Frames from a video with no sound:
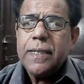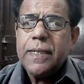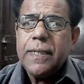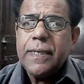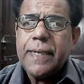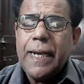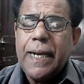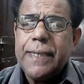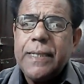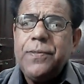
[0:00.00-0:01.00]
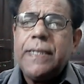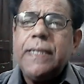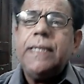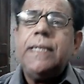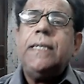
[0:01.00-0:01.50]

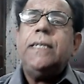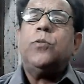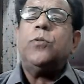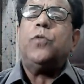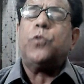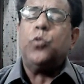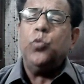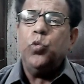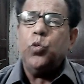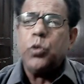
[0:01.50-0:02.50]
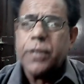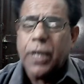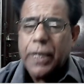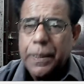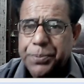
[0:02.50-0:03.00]
relativity is of two
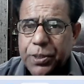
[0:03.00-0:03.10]
types: